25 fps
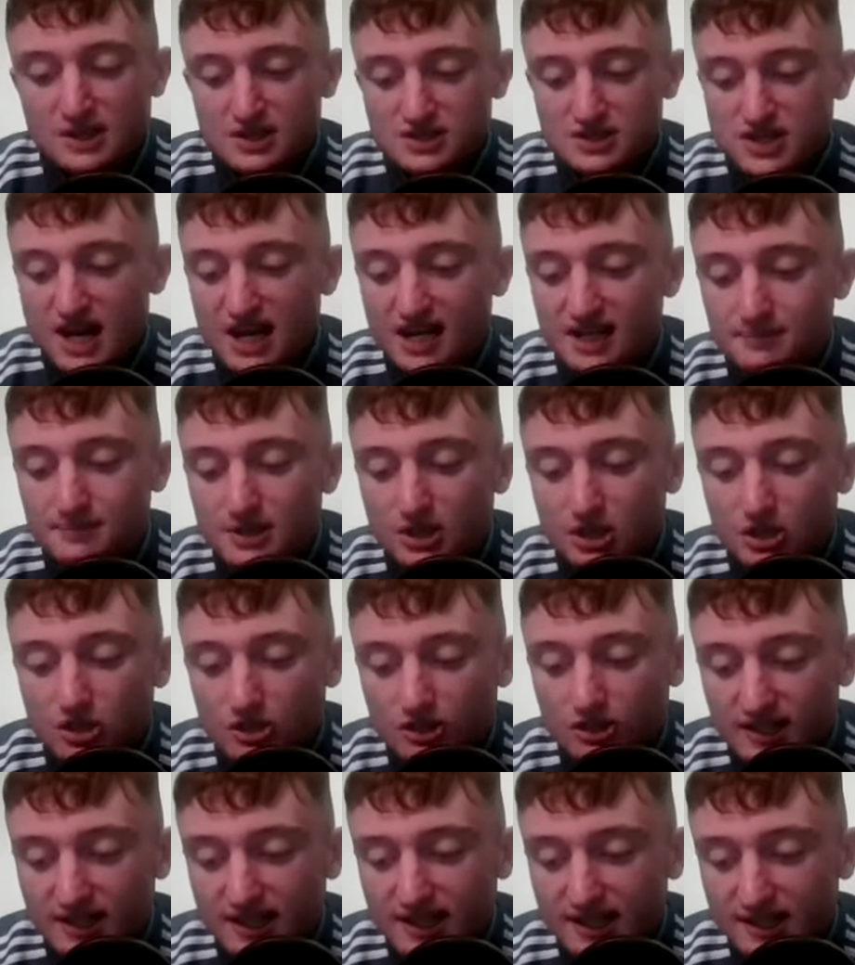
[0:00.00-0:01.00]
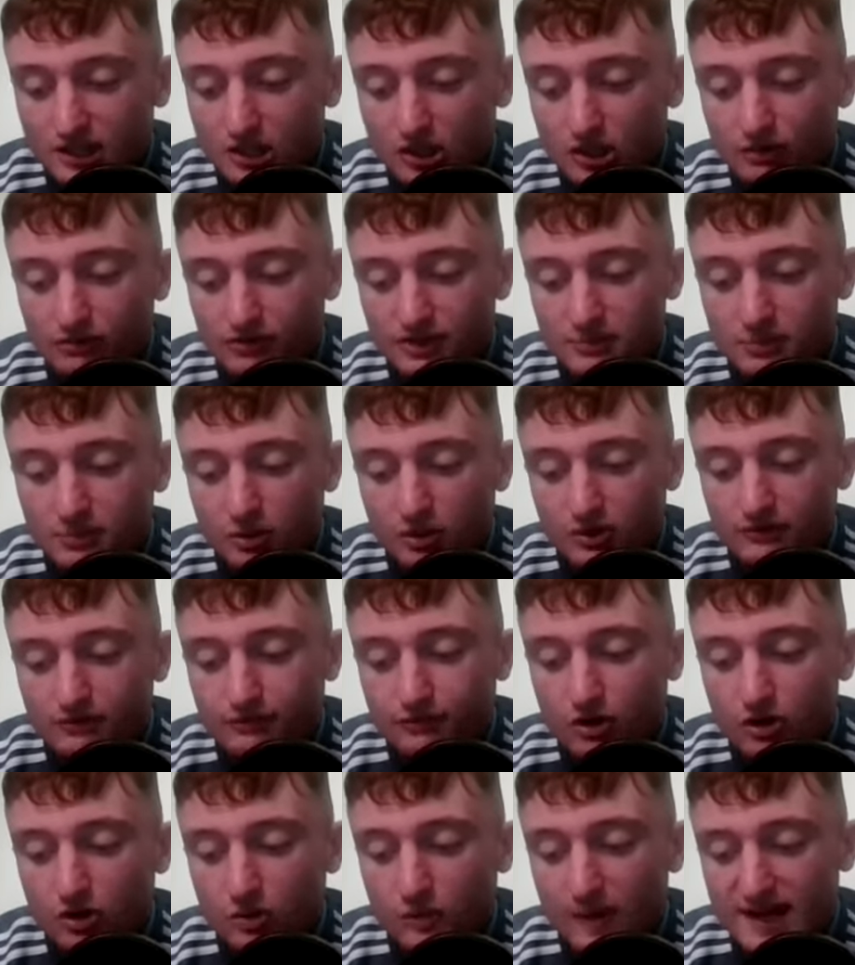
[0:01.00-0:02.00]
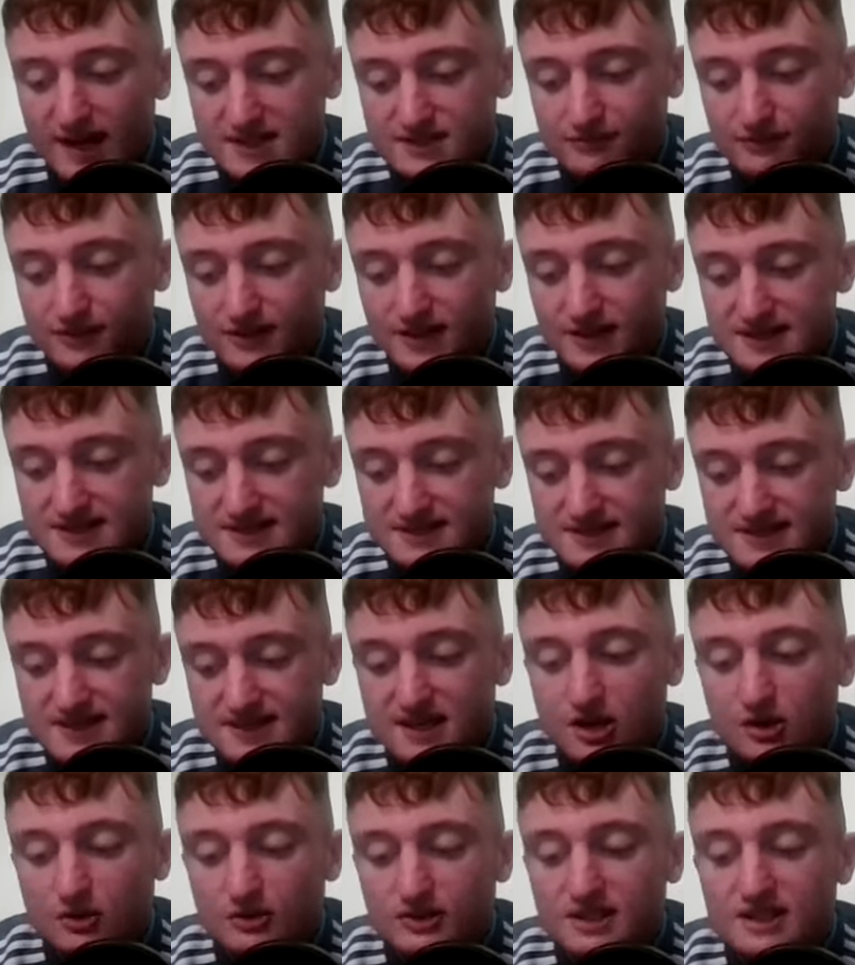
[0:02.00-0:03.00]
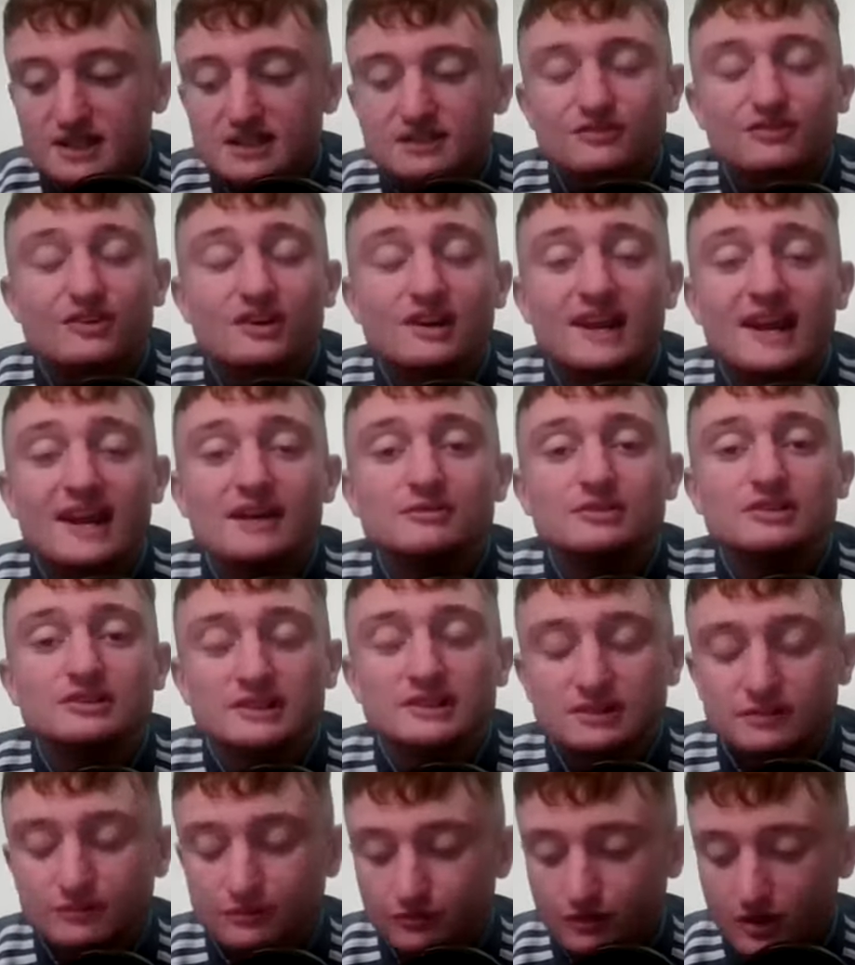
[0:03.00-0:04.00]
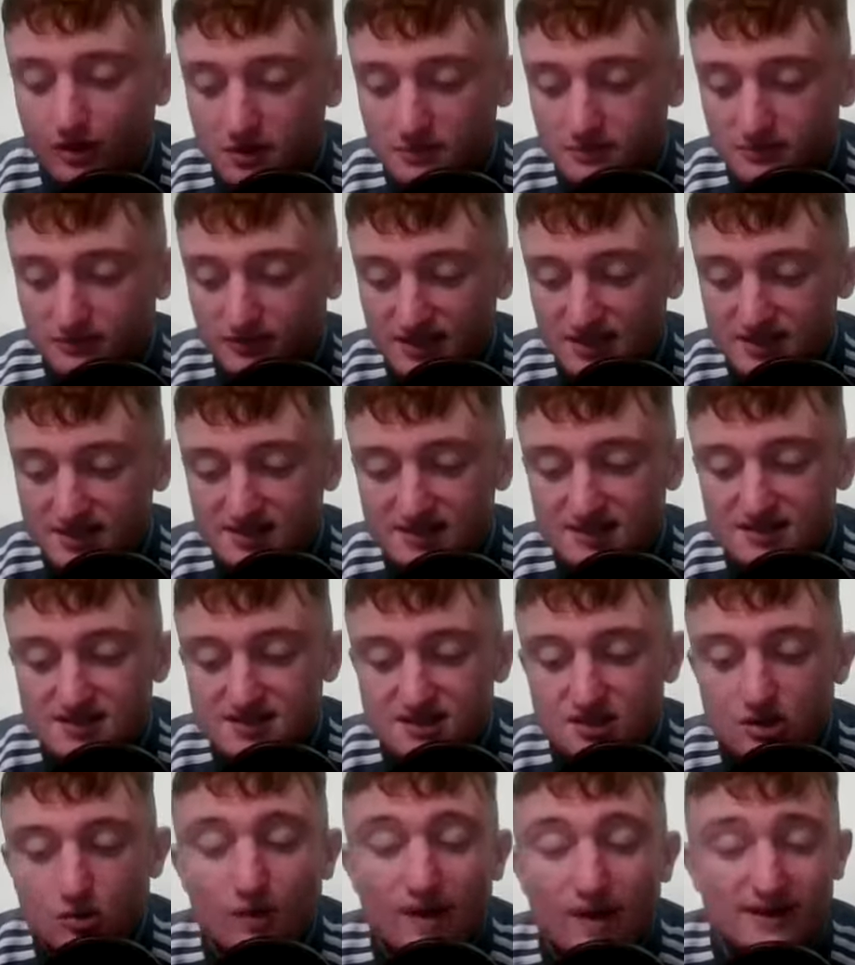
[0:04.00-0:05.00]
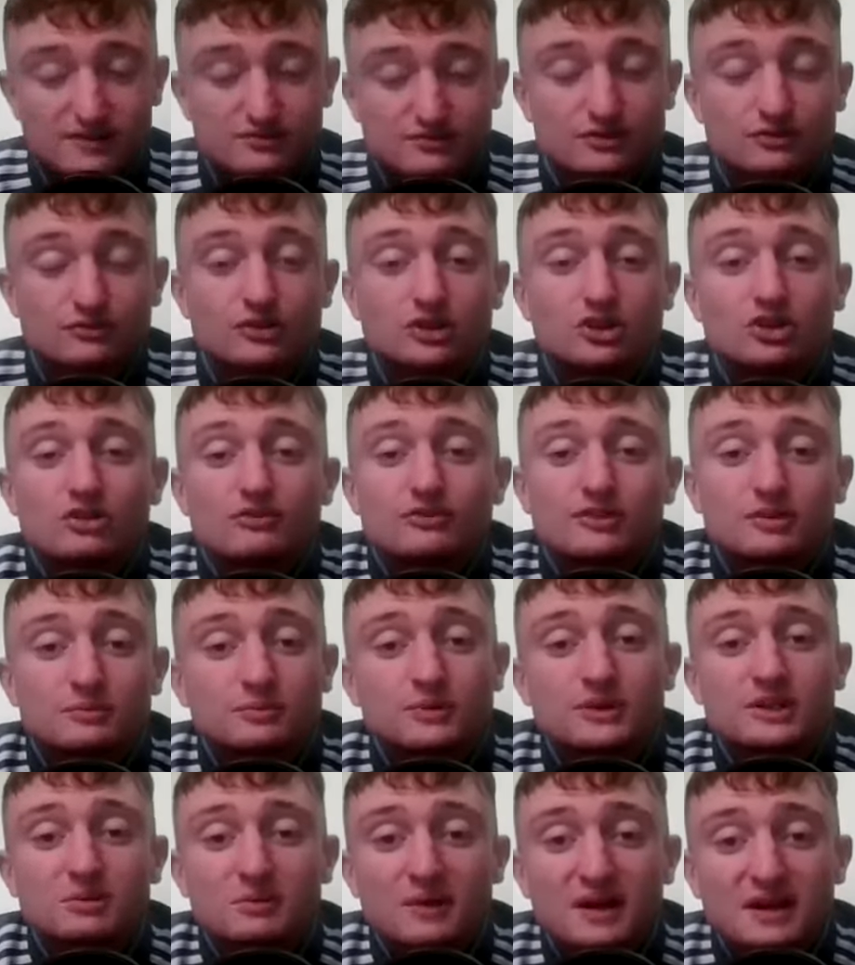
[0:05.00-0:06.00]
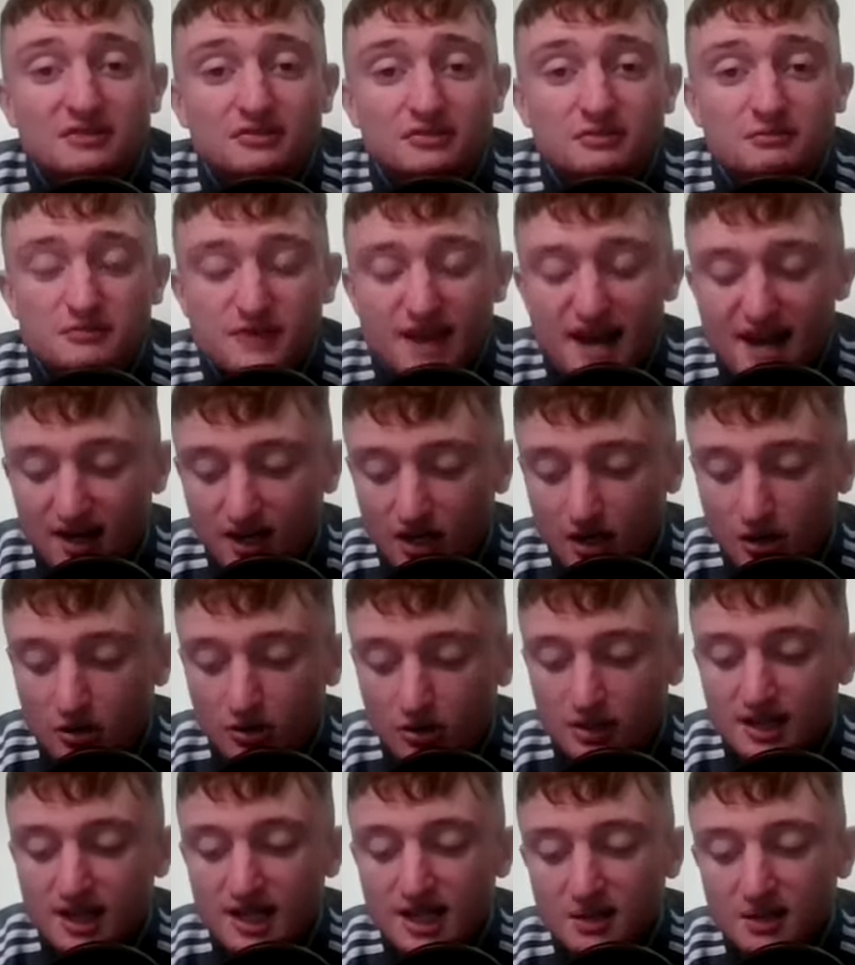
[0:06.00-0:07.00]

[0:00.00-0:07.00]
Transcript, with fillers: Charlie McGuckin hit a lovely point for Wexford and D. O'Keefe levelled it from distance. So Wexford recovered pretty well from that goal.